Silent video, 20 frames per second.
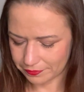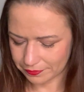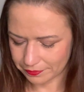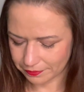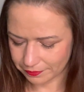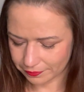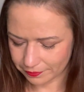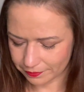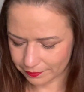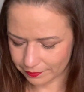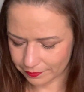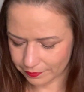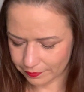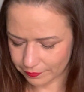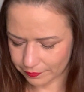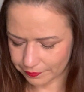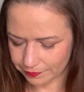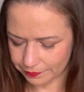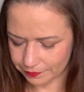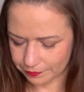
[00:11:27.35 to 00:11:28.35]

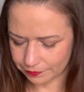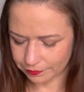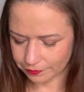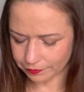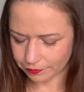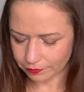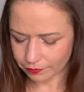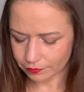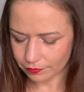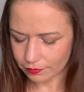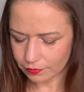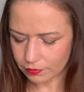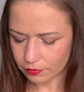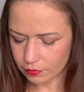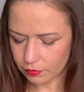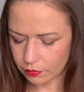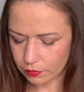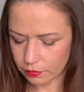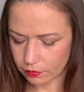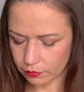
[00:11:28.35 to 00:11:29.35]

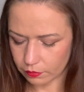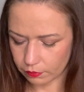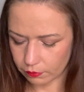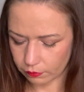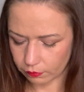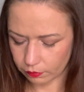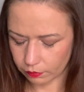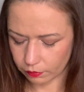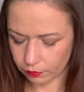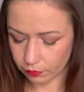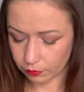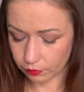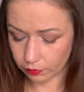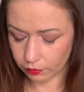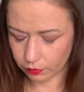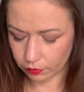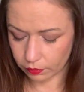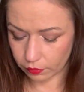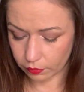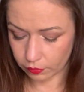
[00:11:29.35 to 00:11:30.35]

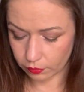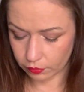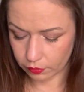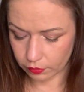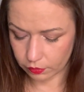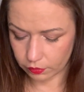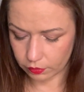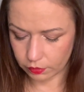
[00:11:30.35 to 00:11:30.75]
No one is speaking in this clip.